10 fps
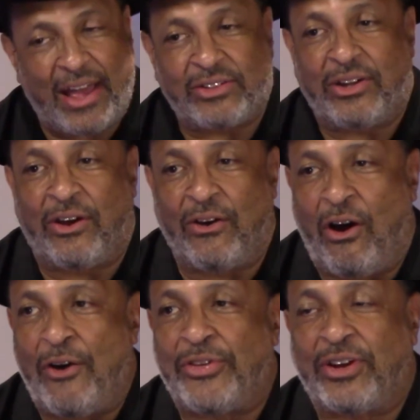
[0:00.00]
out to her,
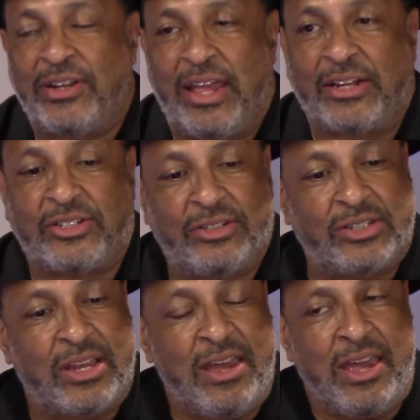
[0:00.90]
Author
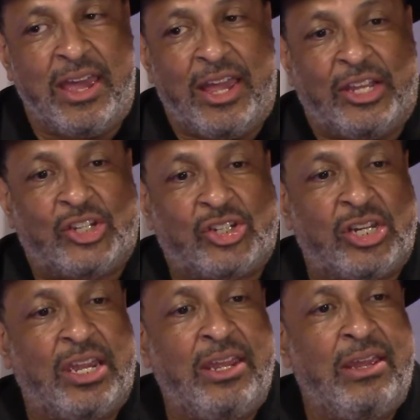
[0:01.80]
Connections,
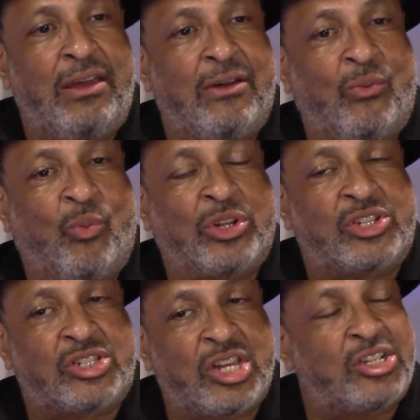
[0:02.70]
she was
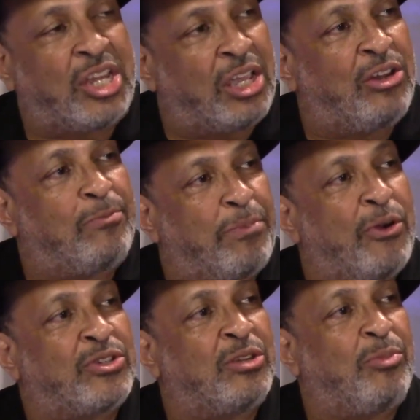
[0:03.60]
such a good
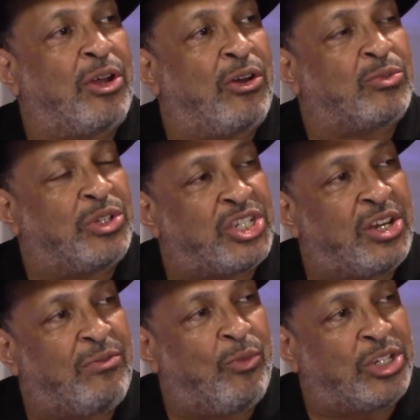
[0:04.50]
person because
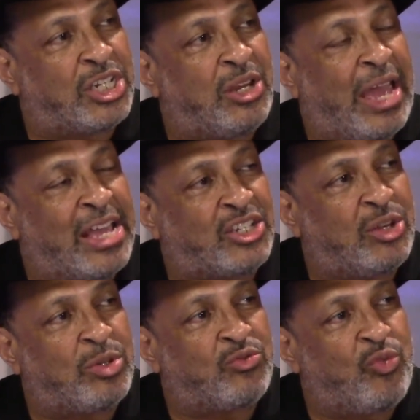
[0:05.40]
as she
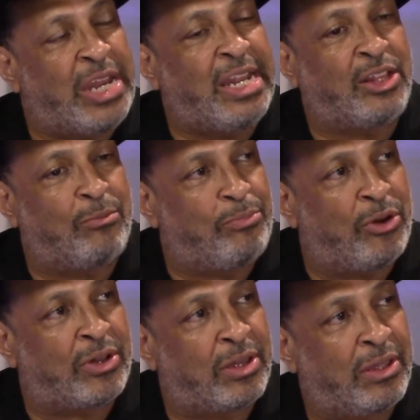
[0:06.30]
was reading the
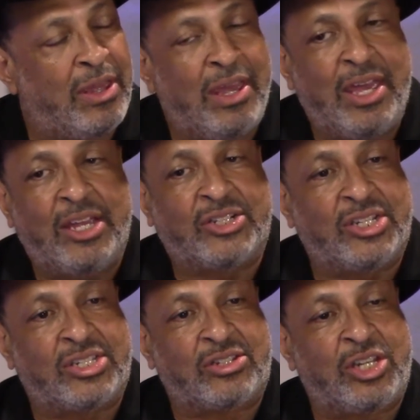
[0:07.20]
book,
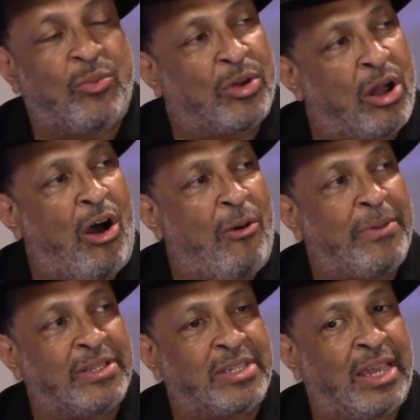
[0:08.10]
she would call me
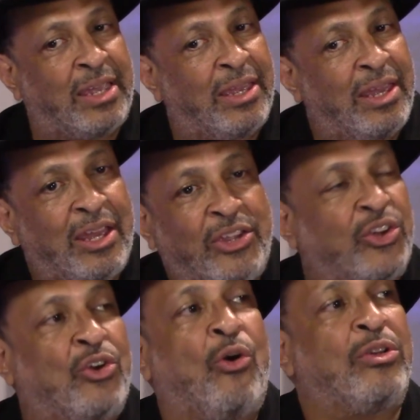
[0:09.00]
and say,
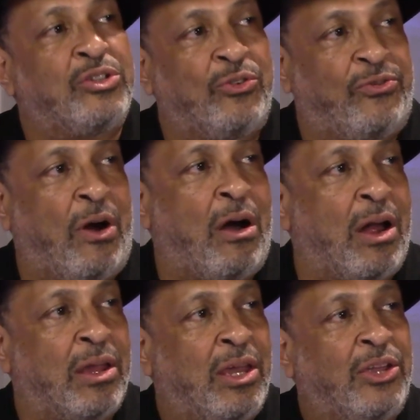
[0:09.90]
"You're going too
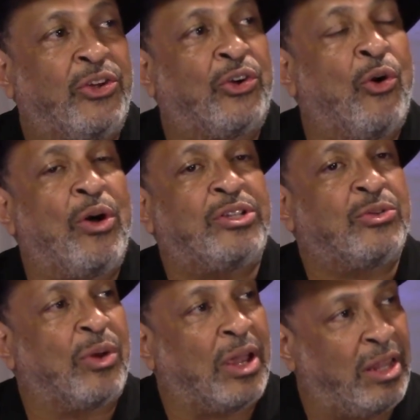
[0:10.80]
far. You're going
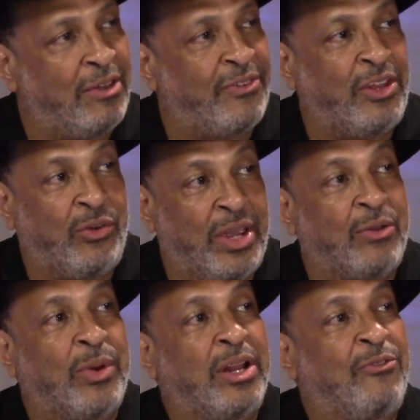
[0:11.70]
to a cliff and you're getting
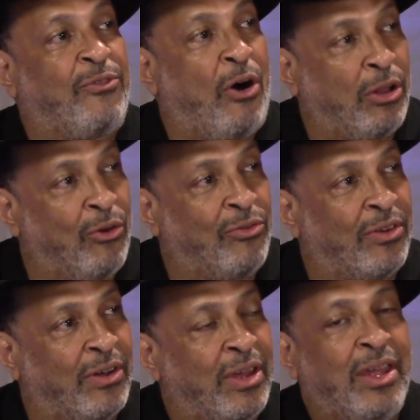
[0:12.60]
ready to fall over.